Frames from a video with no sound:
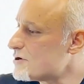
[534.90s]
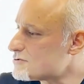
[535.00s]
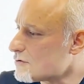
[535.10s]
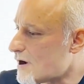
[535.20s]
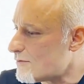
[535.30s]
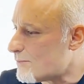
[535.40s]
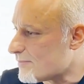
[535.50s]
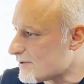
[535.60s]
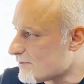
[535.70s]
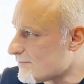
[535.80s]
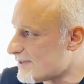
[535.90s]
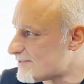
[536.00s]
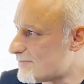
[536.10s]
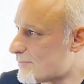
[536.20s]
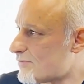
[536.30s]
Can you play a little bit of
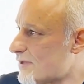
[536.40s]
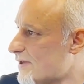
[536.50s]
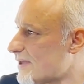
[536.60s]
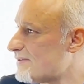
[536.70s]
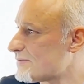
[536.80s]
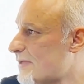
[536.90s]
bass for bulerías so